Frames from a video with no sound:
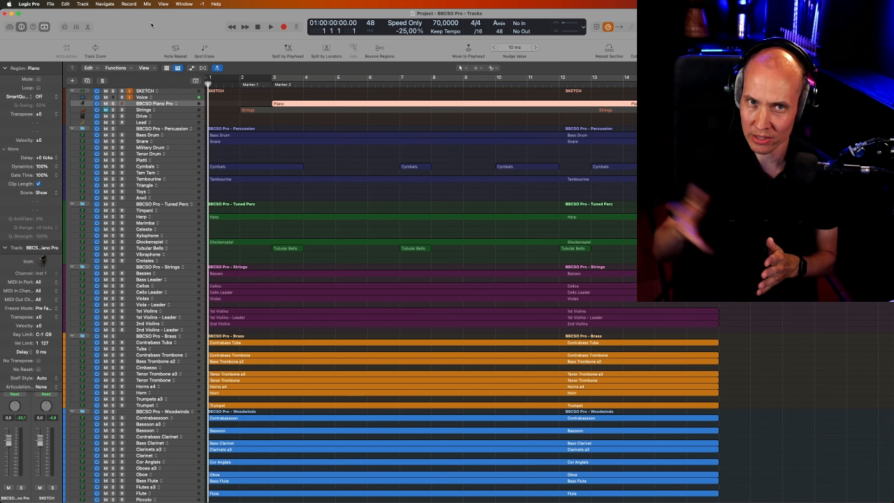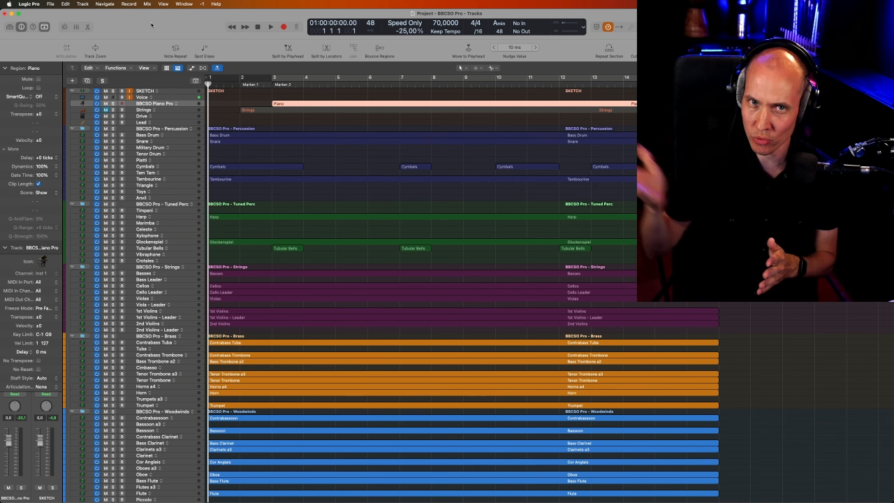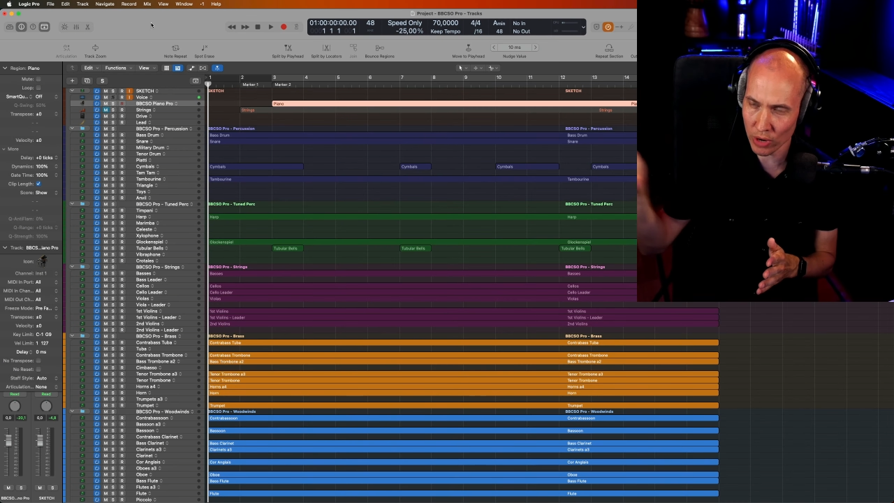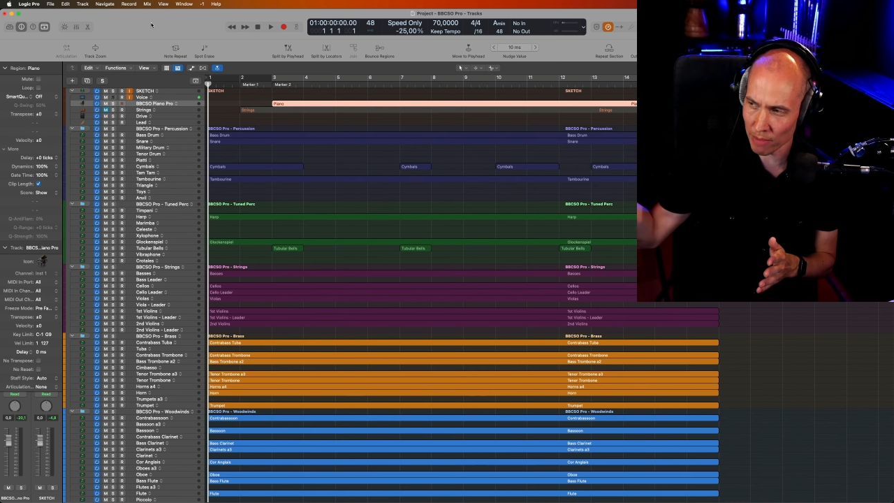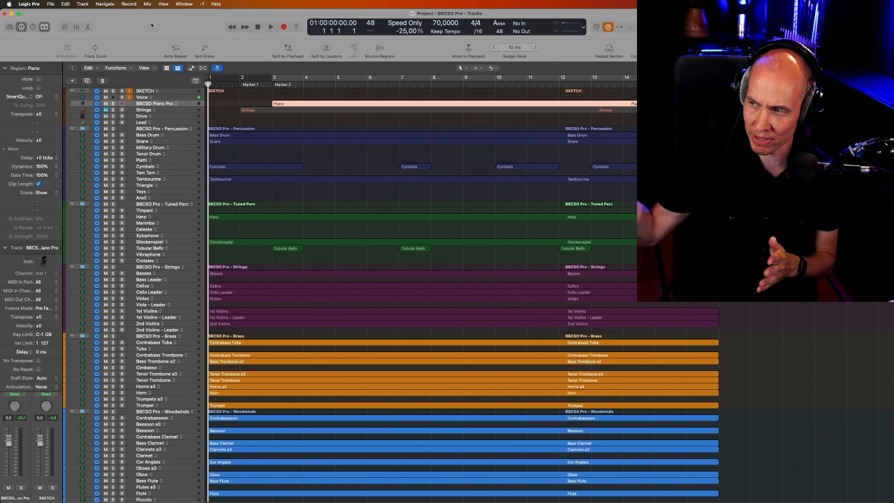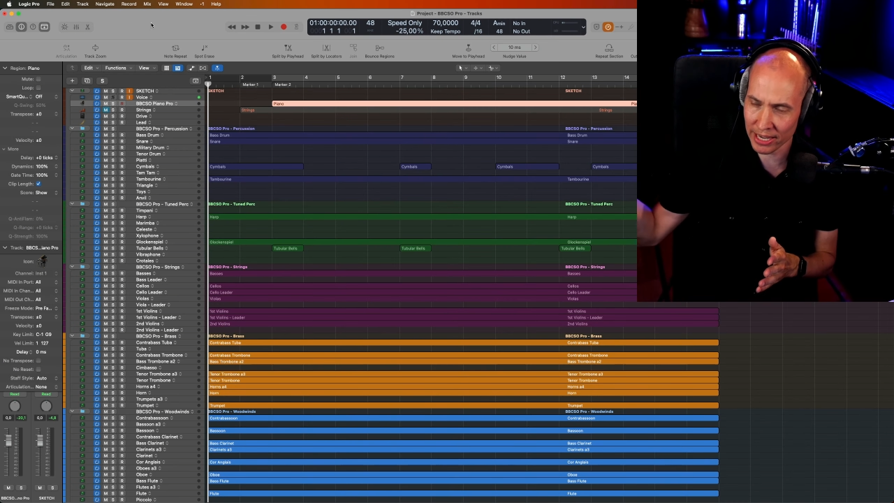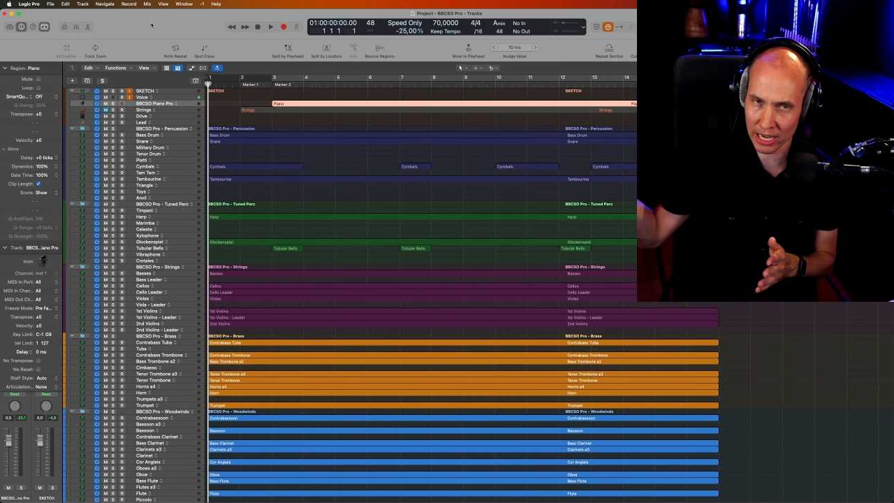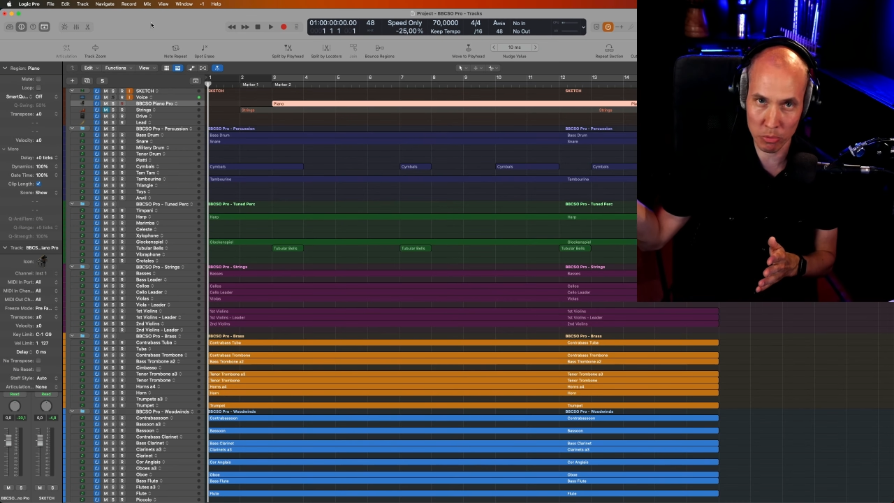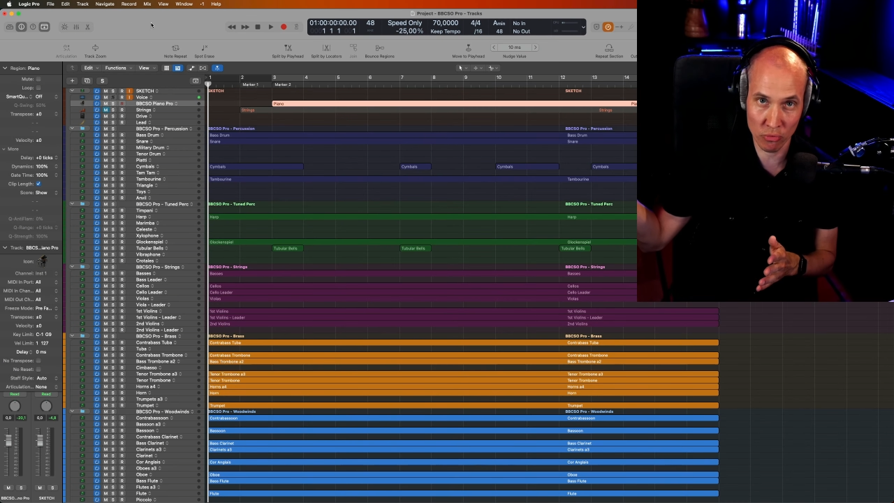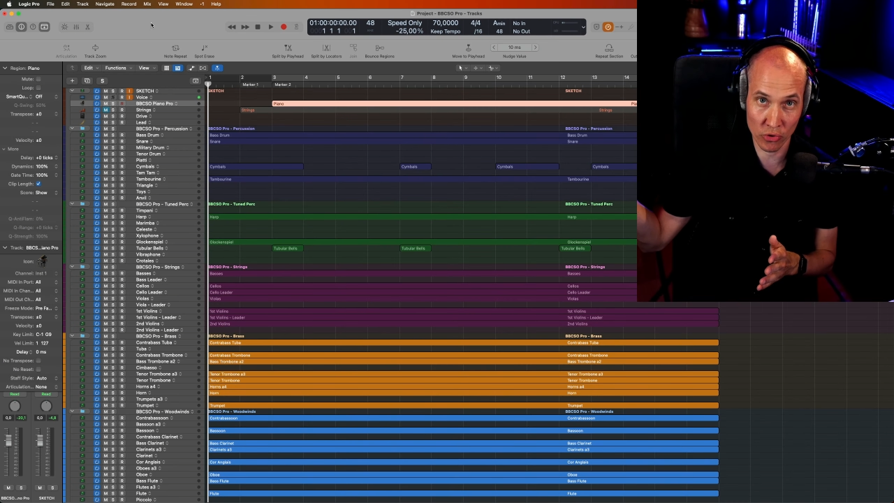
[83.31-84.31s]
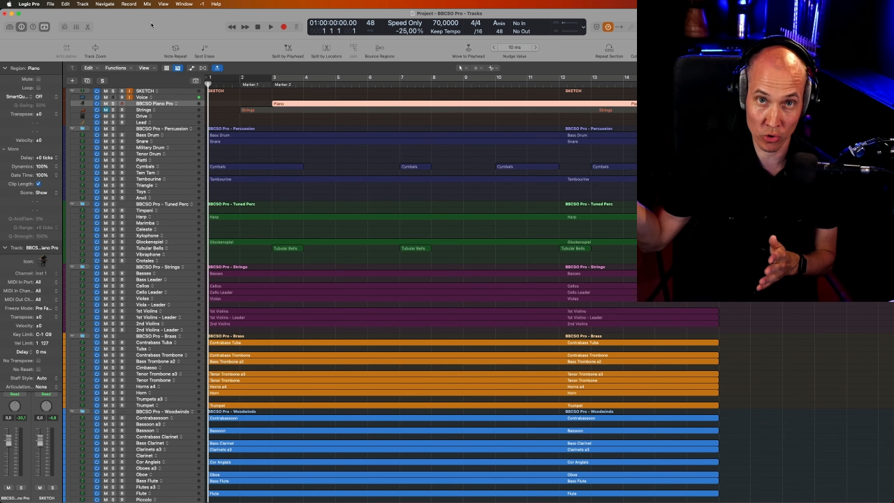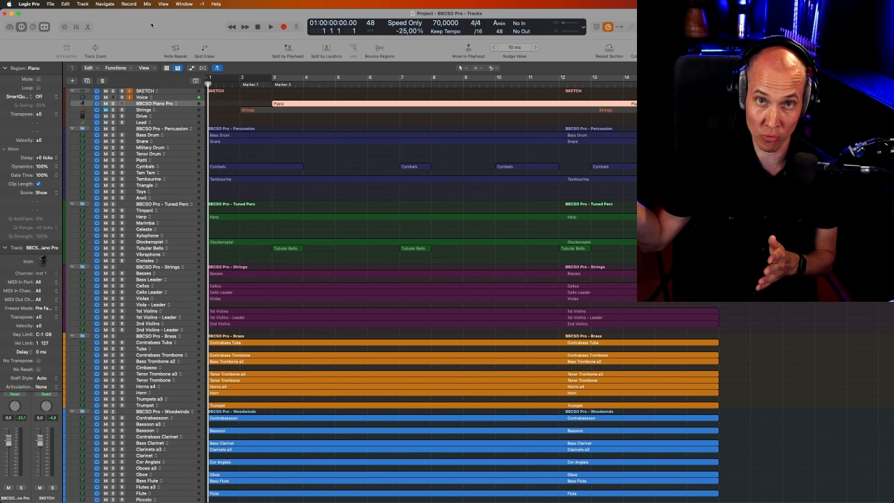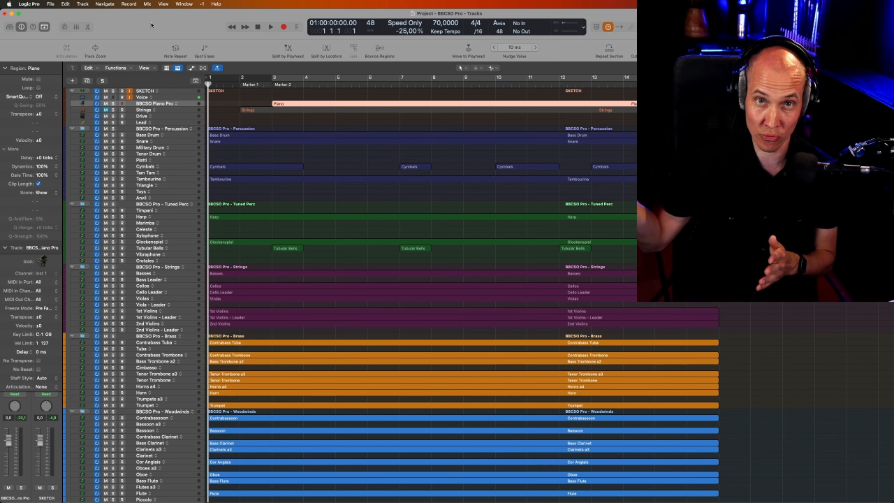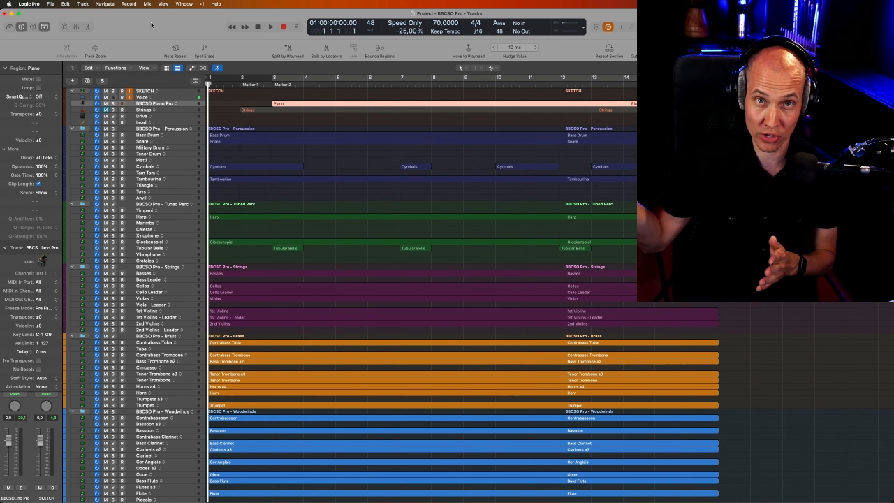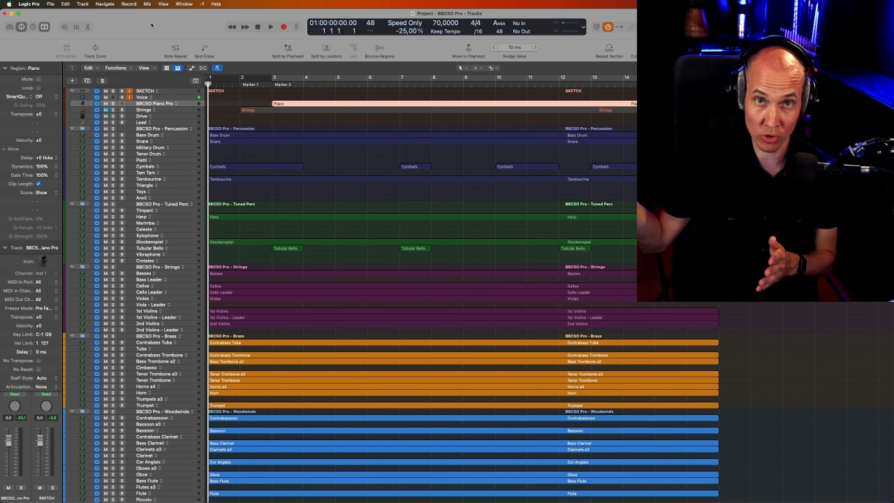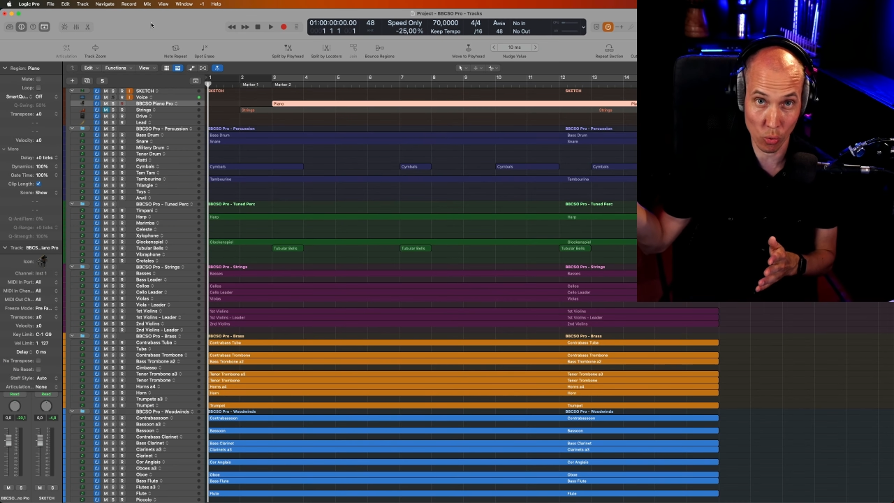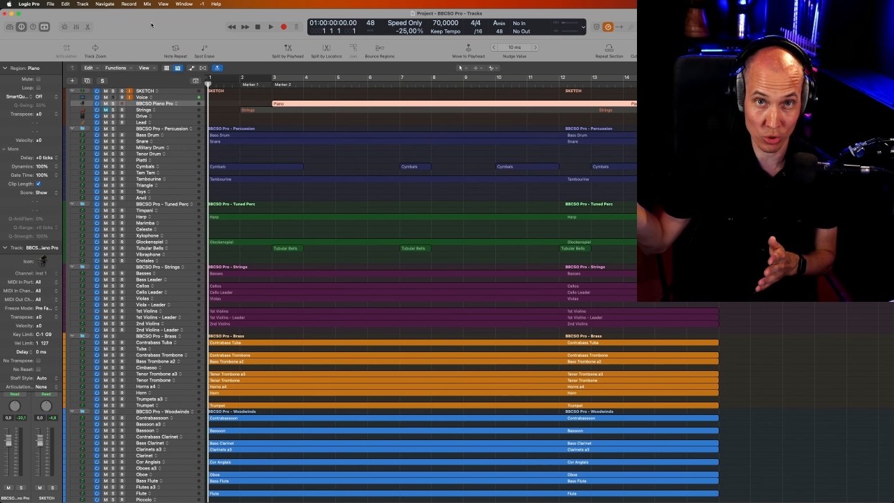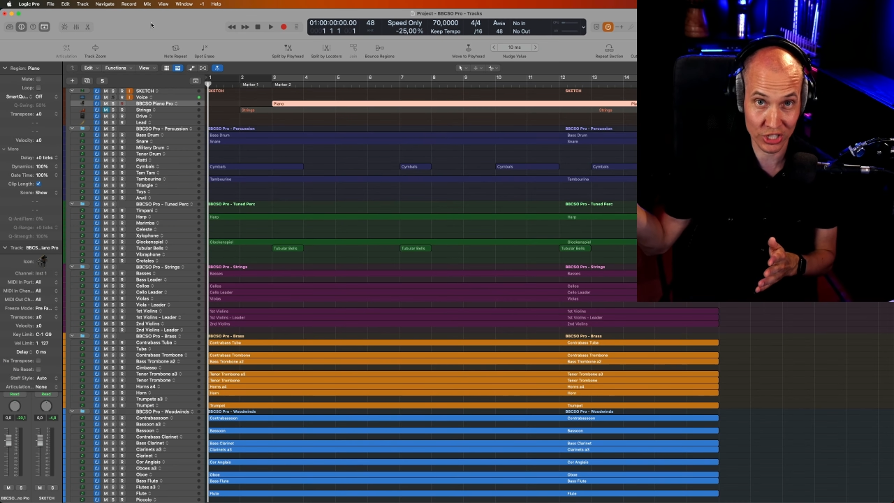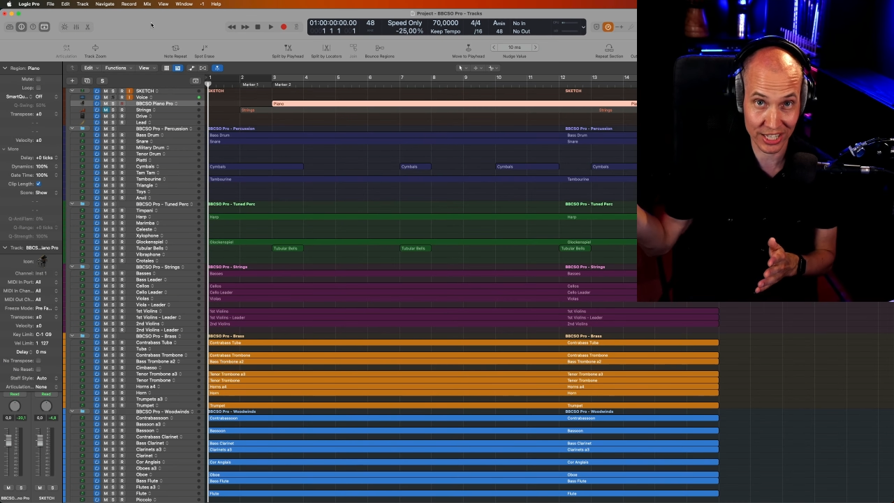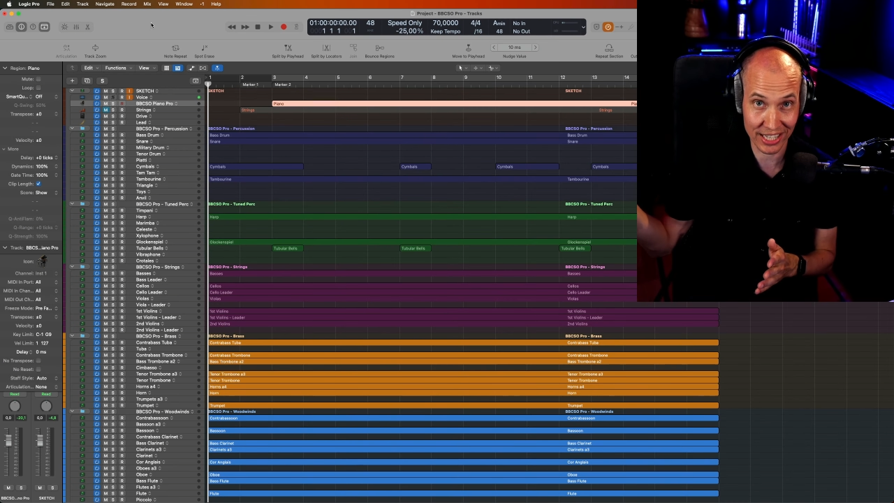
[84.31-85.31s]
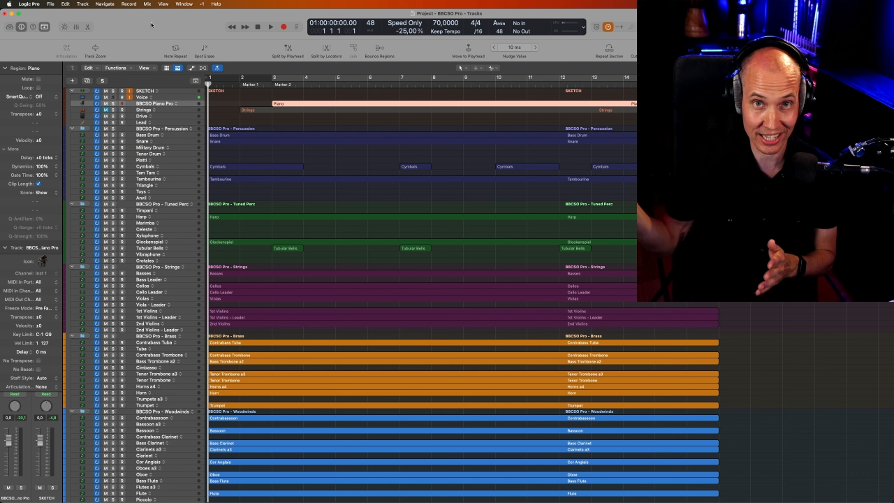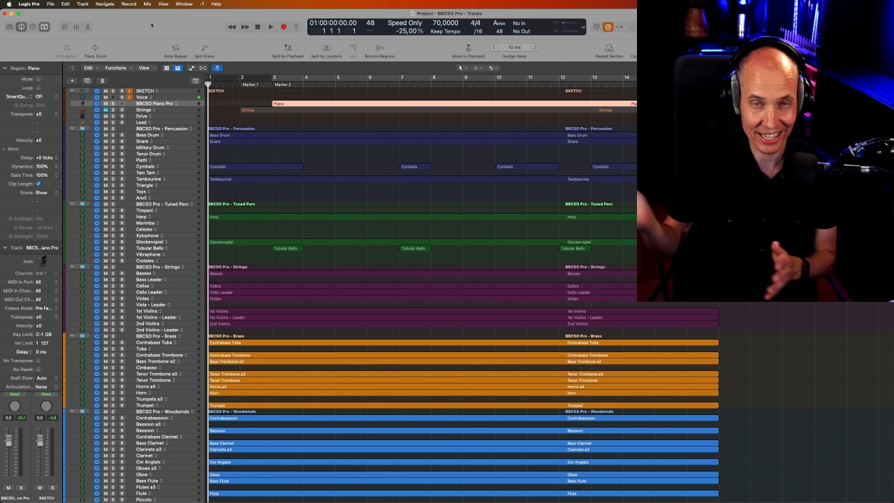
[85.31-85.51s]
grab a cup of coffee or tea